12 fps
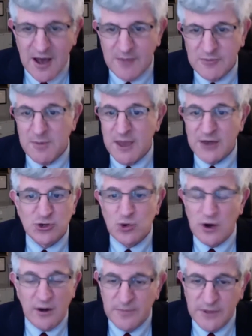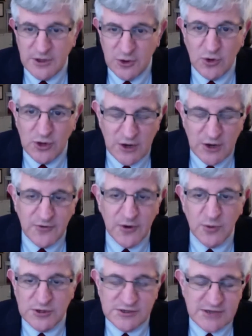To make sure that you don't
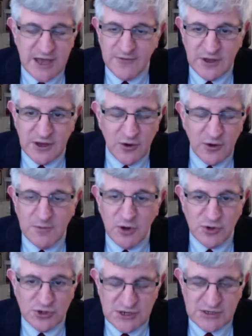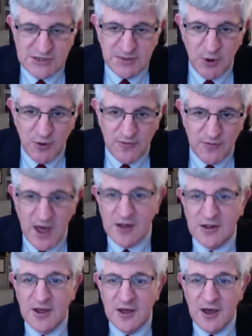interfere with the safety or immunogenicity
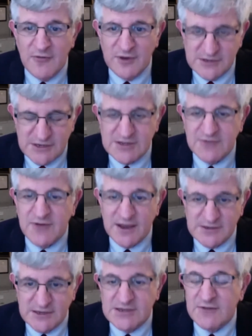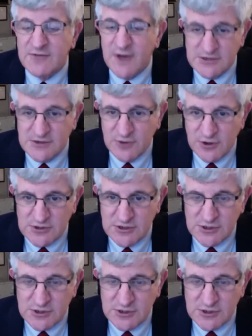profile of existing vaccines and vice versa.